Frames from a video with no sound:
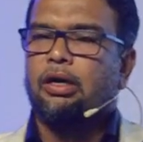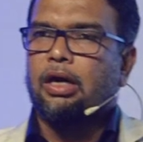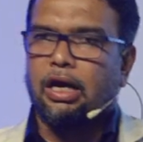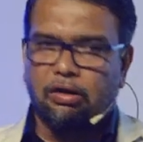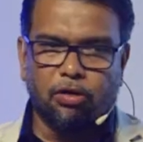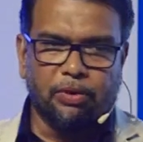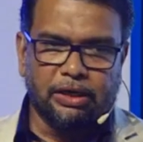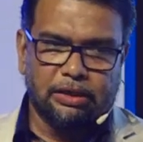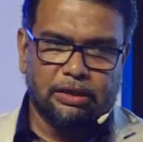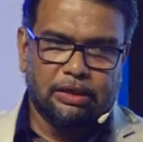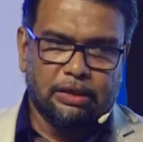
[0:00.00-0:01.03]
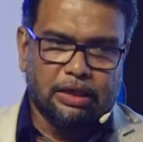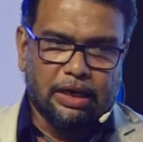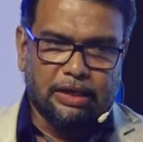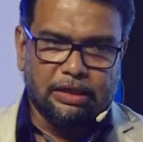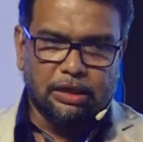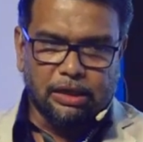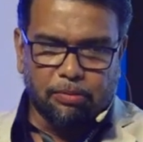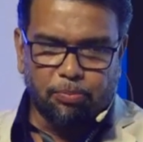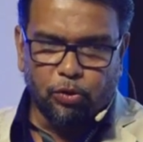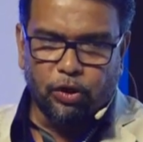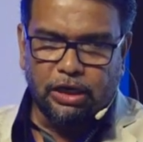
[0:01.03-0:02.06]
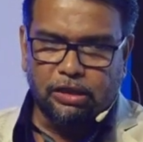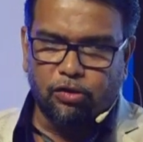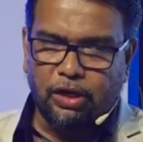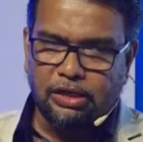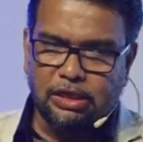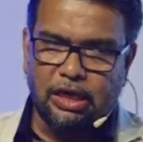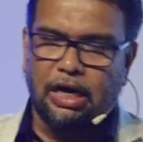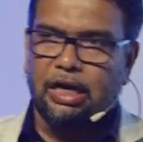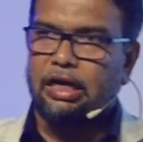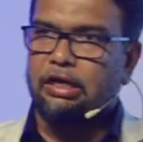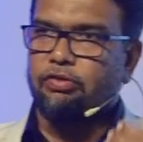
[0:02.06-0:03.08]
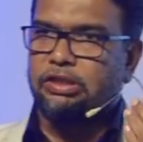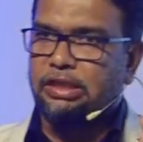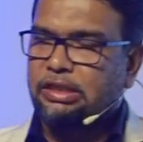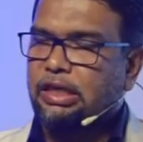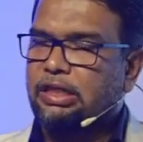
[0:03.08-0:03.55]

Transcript: environment. Under the BOD also you can see earlier it was 60,